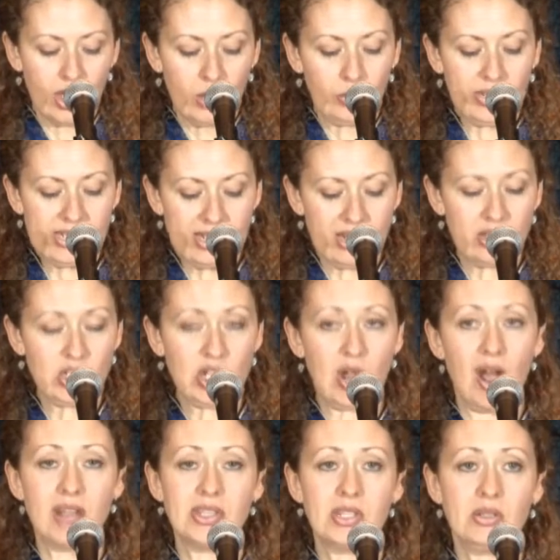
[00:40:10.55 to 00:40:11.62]
We teach
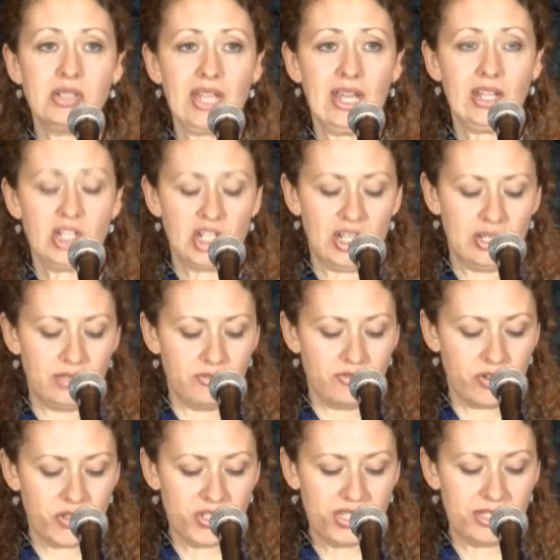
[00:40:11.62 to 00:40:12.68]
consultation
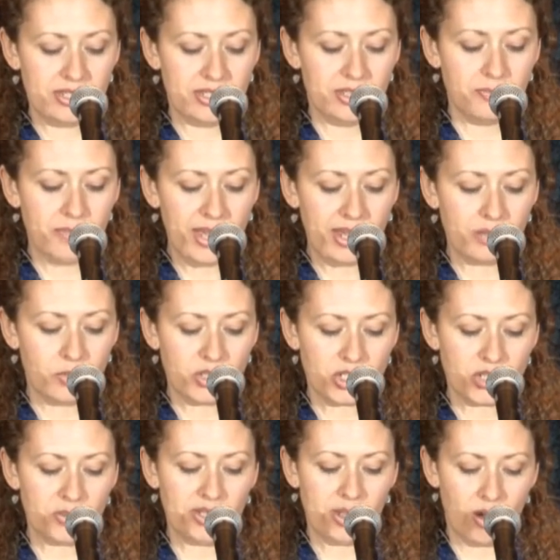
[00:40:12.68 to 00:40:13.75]
versus debate, which
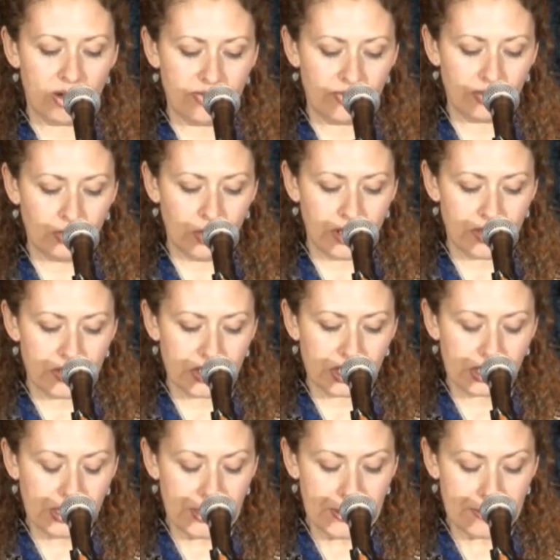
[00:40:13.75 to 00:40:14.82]
is really hard for lawyers to
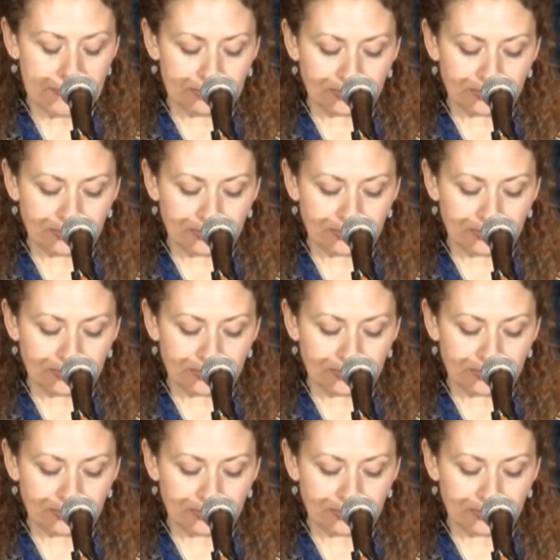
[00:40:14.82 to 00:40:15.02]
learn.